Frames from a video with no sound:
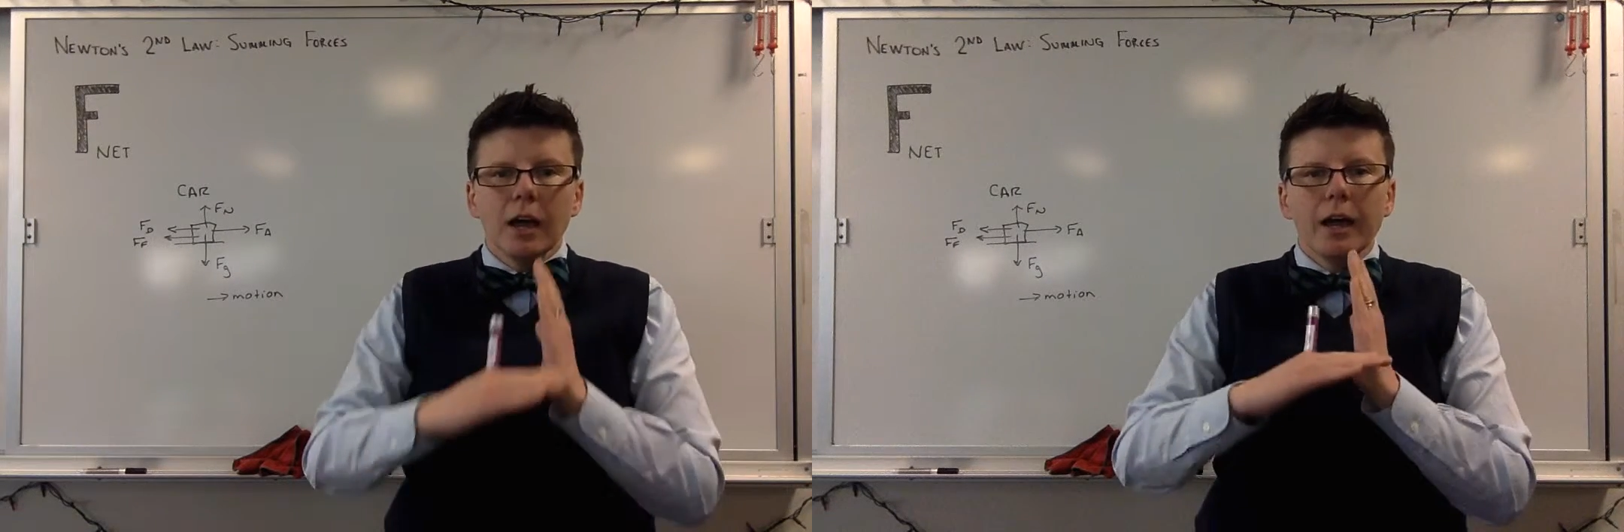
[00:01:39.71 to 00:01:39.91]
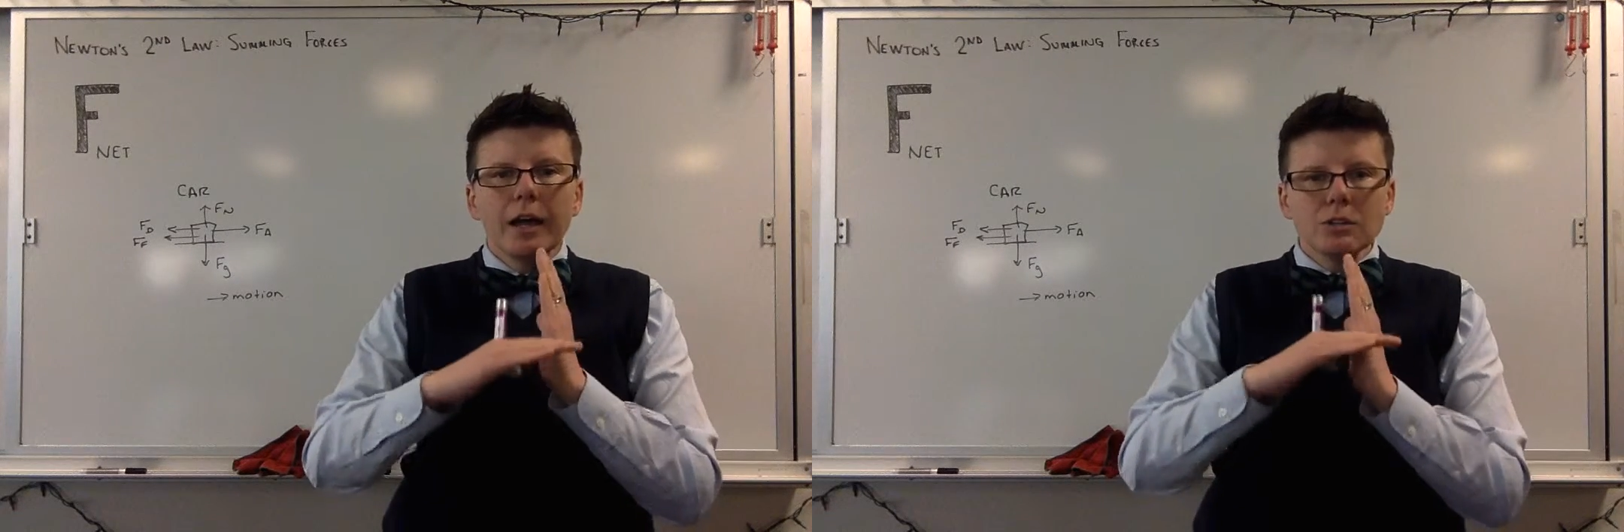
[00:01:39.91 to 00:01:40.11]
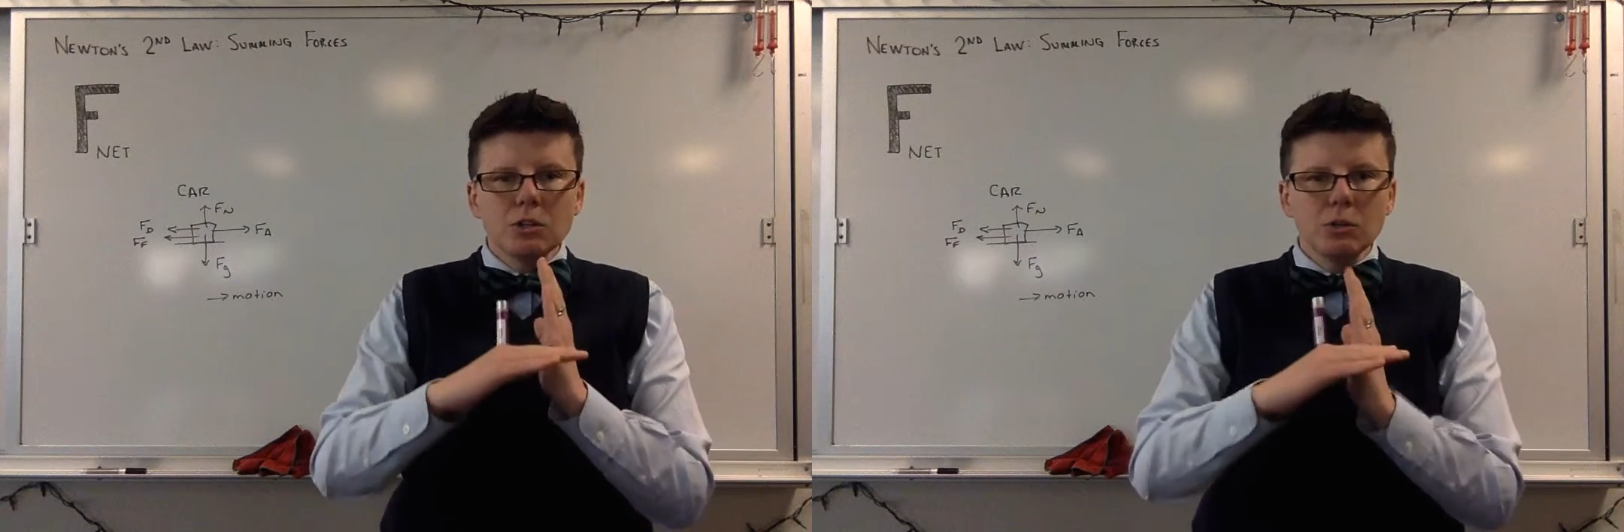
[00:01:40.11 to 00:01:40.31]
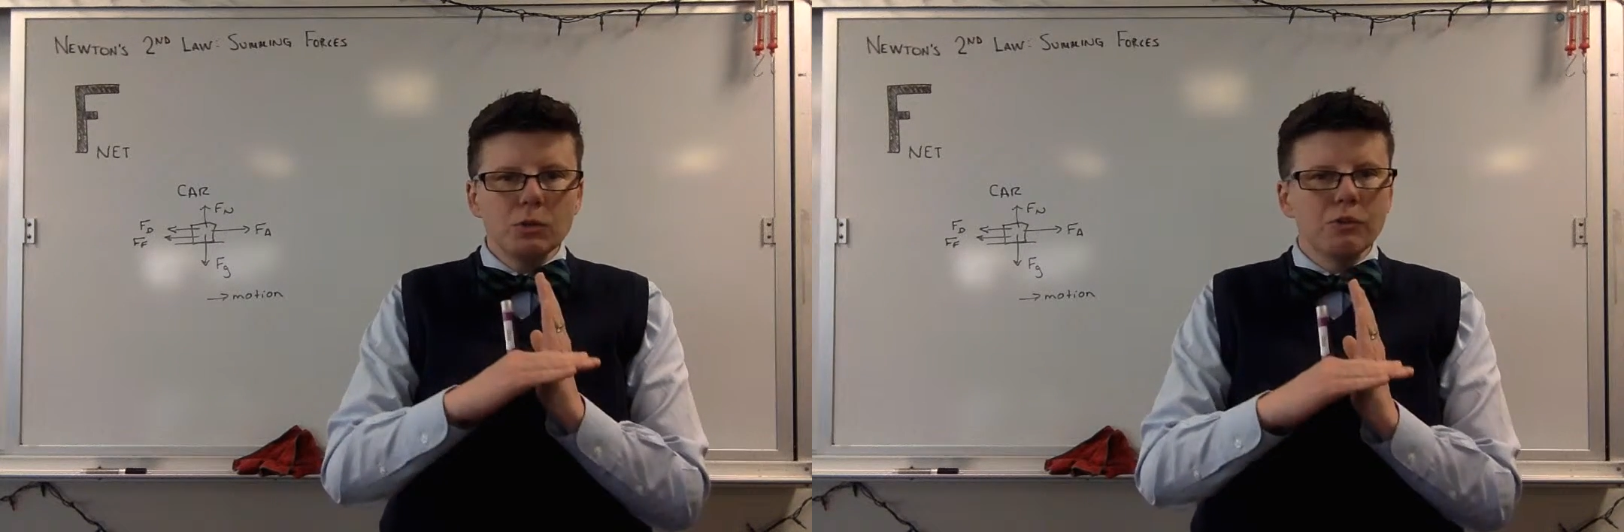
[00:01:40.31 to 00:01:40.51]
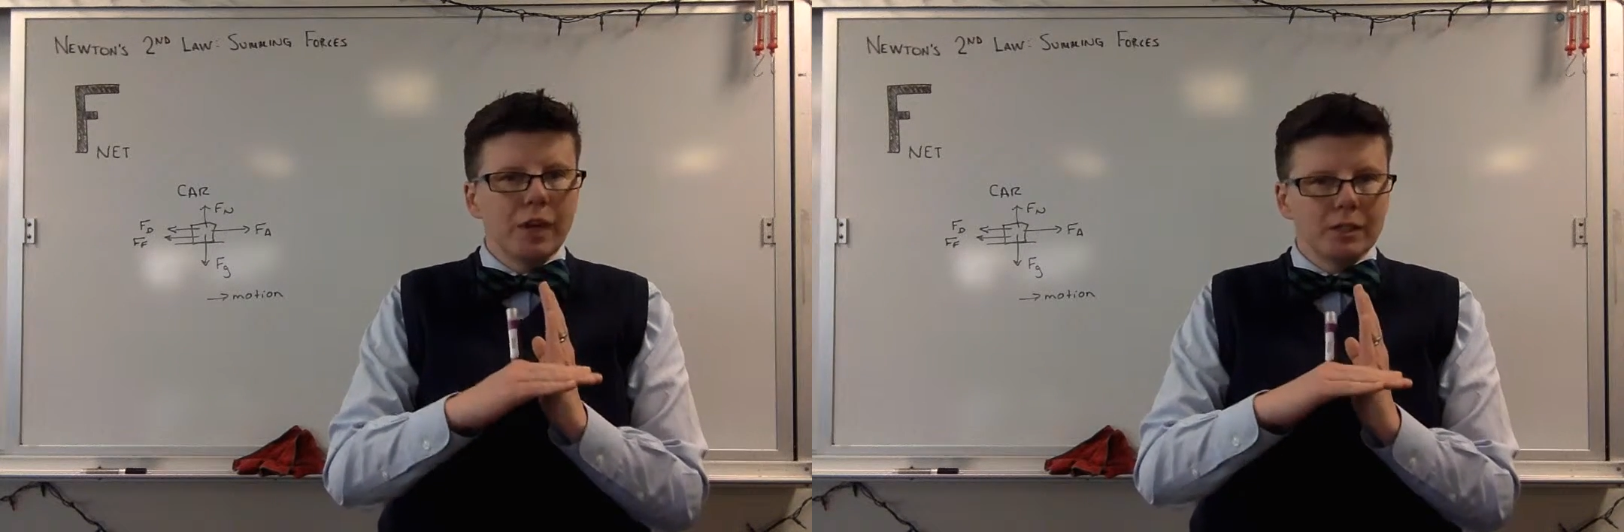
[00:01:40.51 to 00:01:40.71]
It has to do with
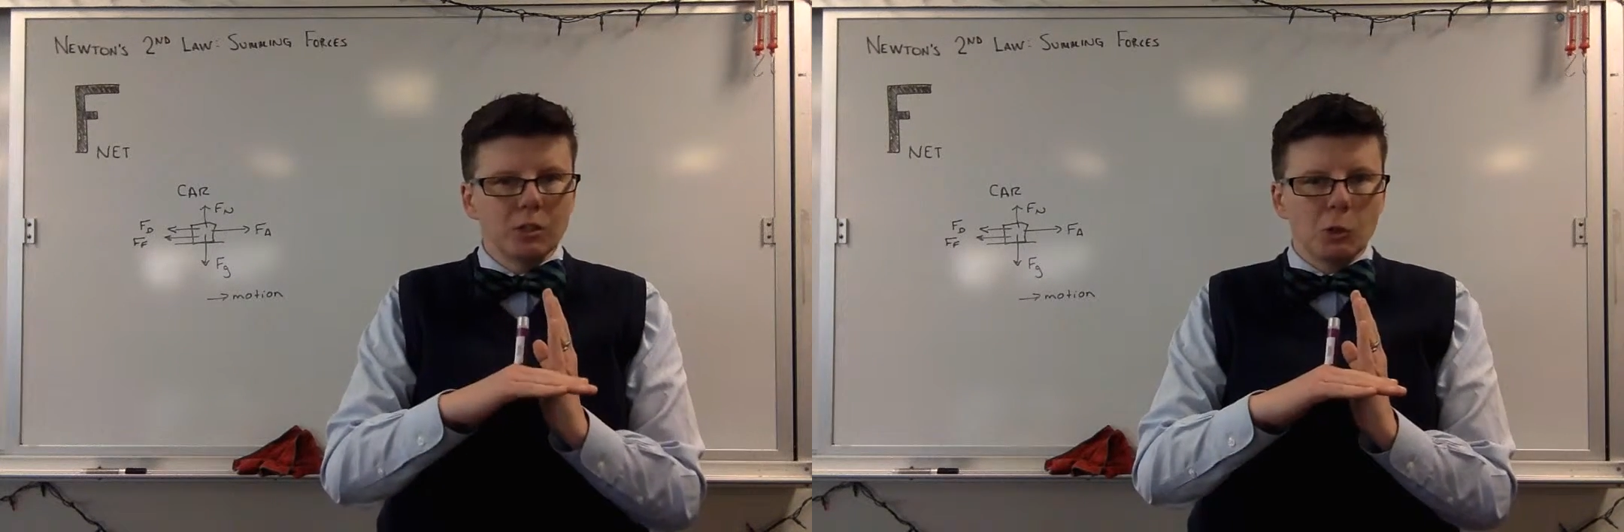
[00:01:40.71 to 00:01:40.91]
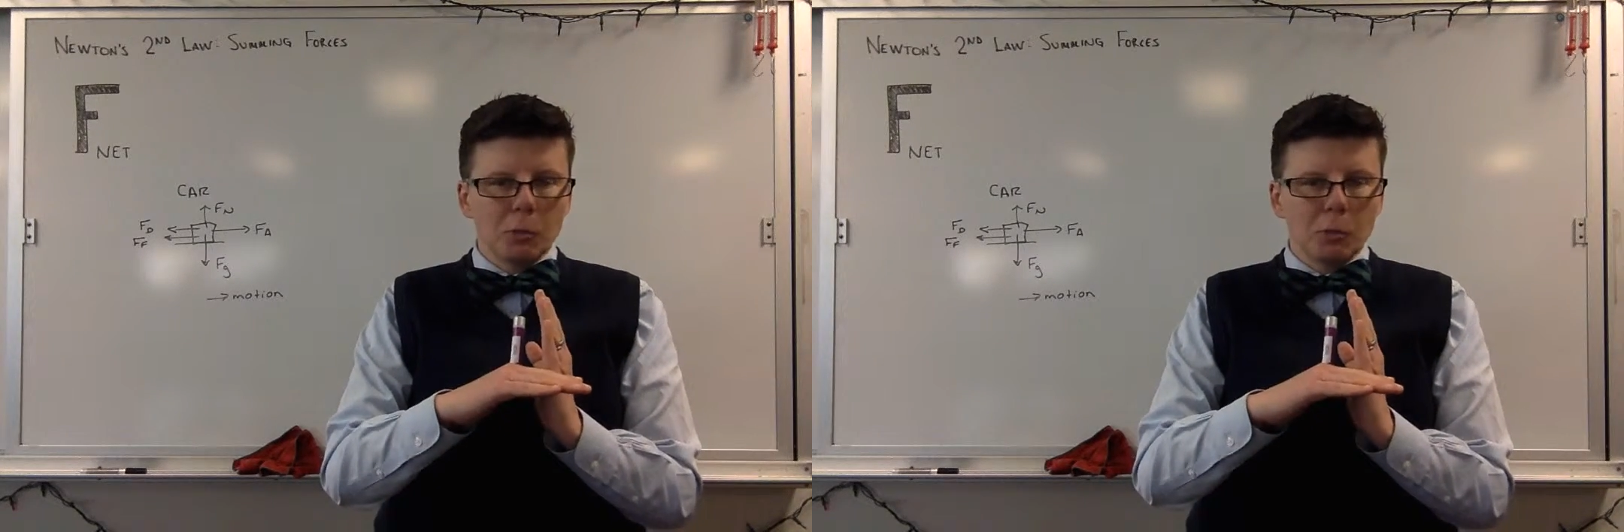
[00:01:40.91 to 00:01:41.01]
the fact that they're